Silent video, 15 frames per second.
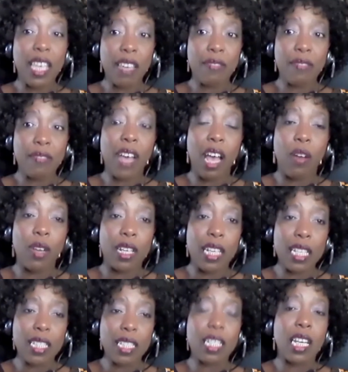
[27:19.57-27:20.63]
give our
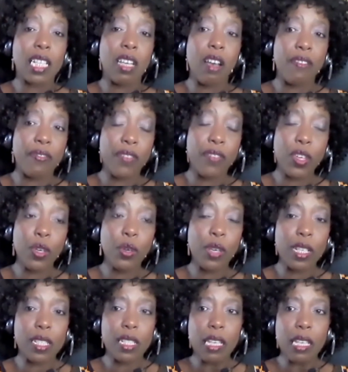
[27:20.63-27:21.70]
listeners, our
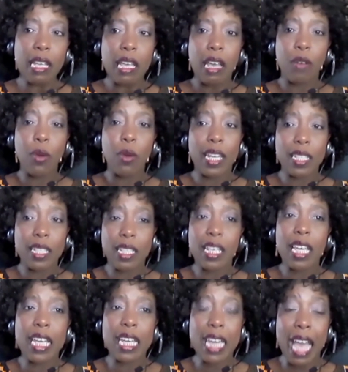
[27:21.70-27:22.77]
viewers who are
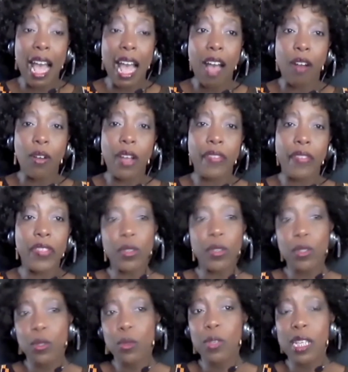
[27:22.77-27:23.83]
listening in now, and
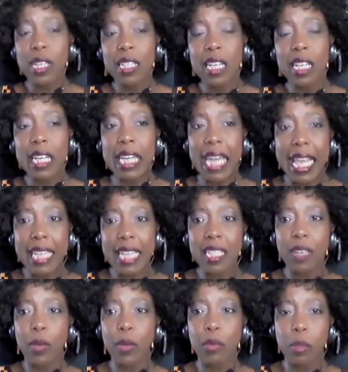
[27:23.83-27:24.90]
those who listen in
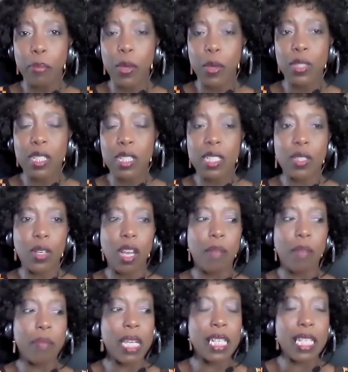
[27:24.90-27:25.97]
later when we post this on
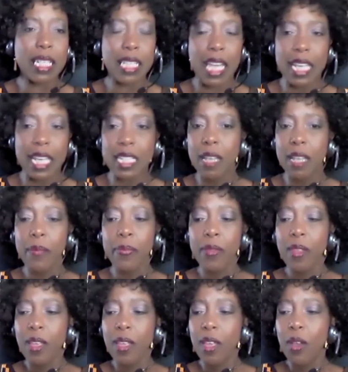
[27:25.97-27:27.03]
our media sites,
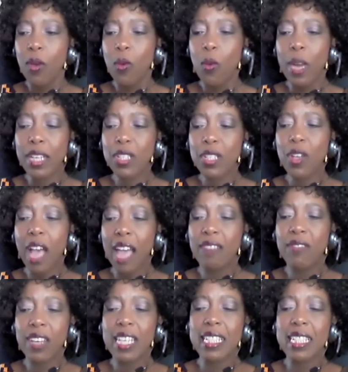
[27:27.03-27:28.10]
what your
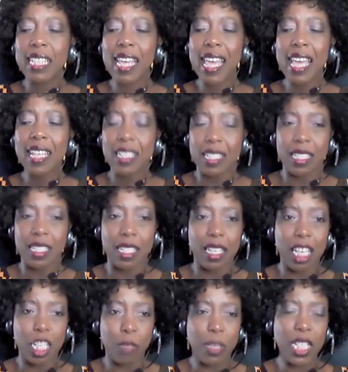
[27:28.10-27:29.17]
advice is,
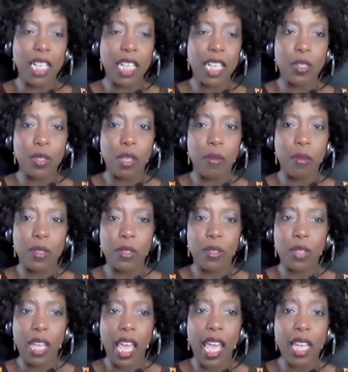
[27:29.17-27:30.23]
especially to
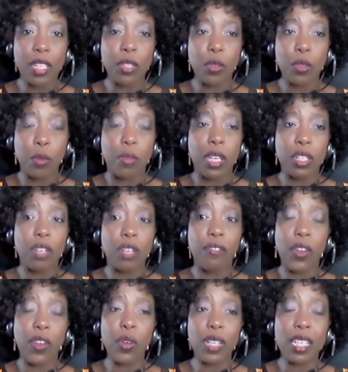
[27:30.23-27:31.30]
the age group that you're
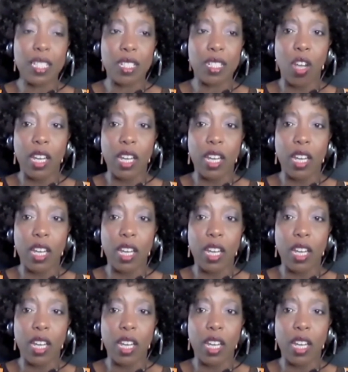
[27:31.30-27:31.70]
focused